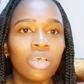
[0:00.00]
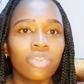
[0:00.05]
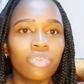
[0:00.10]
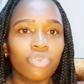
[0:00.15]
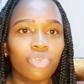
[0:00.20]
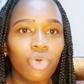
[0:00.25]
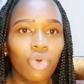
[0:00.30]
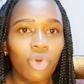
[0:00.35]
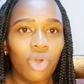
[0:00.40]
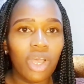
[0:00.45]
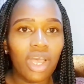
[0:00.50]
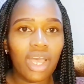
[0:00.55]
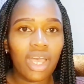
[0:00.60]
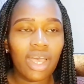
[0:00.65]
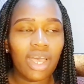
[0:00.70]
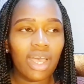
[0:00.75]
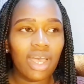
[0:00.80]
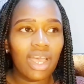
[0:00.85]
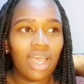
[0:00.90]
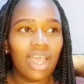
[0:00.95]
So
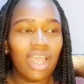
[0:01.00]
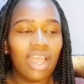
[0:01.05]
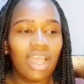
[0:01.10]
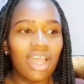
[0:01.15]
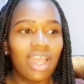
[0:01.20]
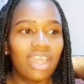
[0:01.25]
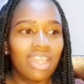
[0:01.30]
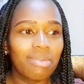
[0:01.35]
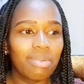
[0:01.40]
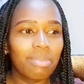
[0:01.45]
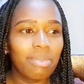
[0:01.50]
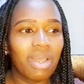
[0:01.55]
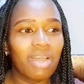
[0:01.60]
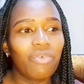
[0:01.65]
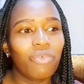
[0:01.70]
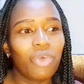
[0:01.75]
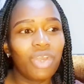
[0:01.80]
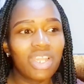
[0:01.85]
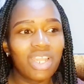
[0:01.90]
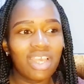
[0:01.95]
I remember
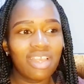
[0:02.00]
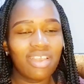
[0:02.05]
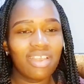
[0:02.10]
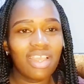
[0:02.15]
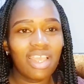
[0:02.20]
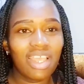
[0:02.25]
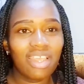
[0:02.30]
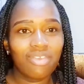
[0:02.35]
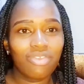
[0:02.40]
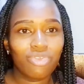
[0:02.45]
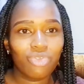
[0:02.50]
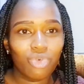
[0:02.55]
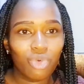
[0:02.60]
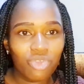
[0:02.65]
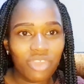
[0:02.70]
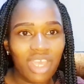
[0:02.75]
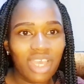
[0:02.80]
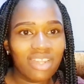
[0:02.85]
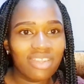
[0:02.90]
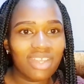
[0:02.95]
when I saw
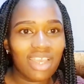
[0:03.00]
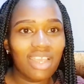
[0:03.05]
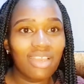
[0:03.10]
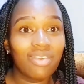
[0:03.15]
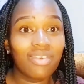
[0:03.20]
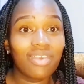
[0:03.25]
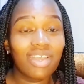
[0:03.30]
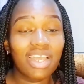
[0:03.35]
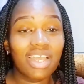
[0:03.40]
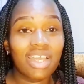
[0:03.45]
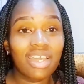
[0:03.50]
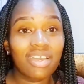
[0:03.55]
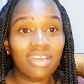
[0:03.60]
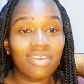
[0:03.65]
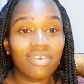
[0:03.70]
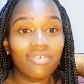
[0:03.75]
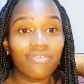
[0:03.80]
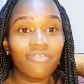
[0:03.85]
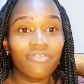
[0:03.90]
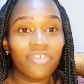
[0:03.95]
that I
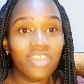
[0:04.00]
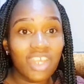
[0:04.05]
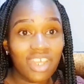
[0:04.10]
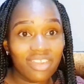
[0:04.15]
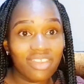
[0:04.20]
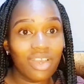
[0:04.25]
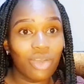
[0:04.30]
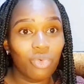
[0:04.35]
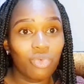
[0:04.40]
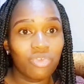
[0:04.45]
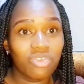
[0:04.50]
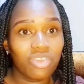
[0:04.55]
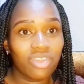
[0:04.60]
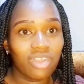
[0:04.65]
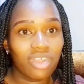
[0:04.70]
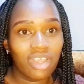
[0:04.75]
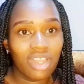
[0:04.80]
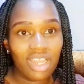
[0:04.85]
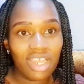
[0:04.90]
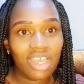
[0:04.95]
freaked out
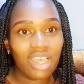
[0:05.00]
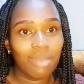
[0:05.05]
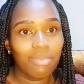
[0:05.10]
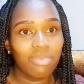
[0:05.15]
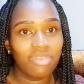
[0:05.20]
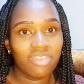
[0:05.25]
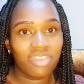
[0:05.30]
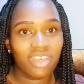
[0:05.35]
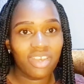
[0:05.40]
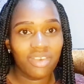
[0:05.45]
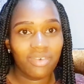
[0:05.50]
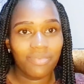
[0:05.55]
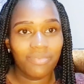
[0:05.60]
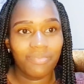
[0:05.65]
ile kabisa.